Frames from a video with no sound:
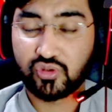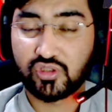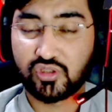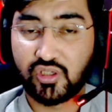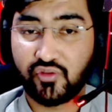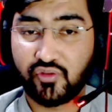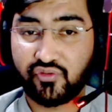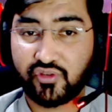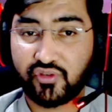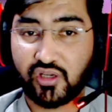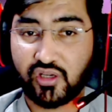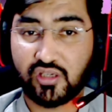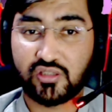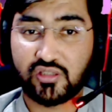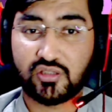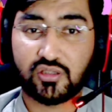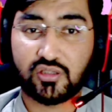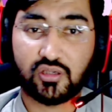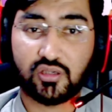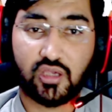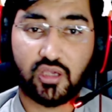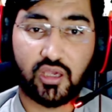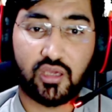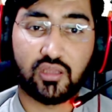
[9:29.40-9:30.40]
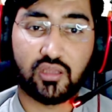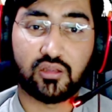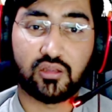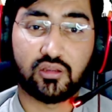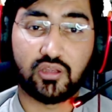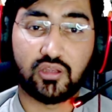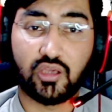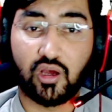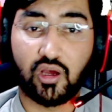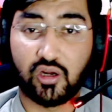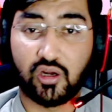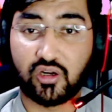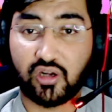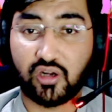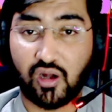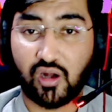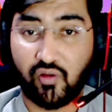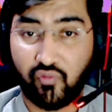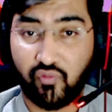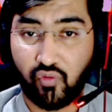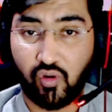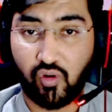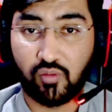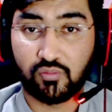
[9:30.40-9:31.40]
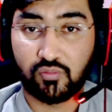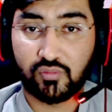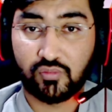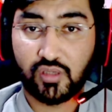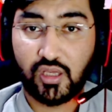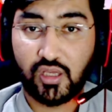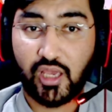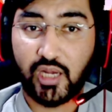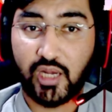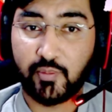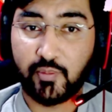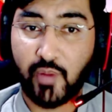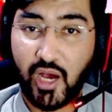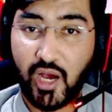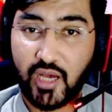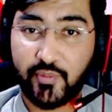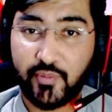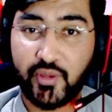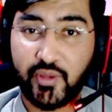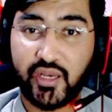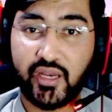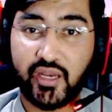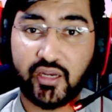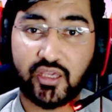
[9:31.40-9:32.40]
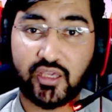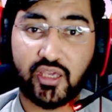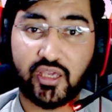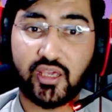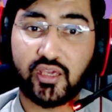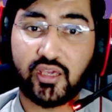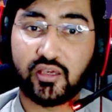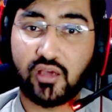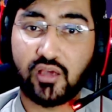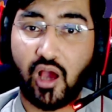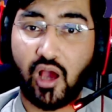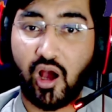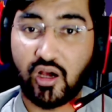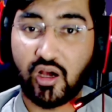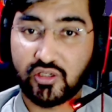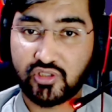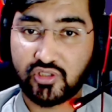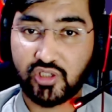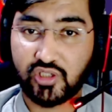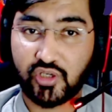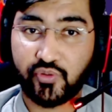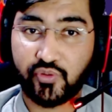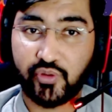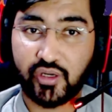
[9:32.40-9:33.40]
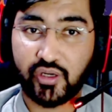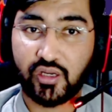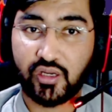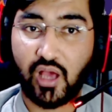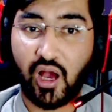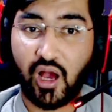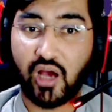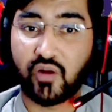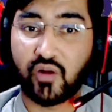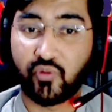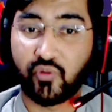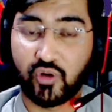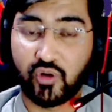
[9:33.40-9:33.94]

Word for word: difference in the ultra form. And Barbarian King, Archer Queen are one